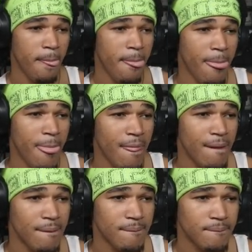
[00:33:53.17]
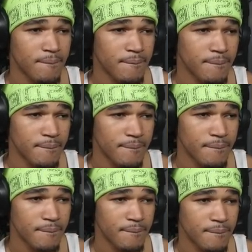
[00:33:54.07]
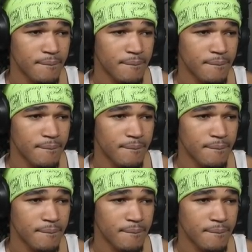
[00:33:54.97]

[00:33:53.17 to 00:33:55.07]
No one is speaking in this clip.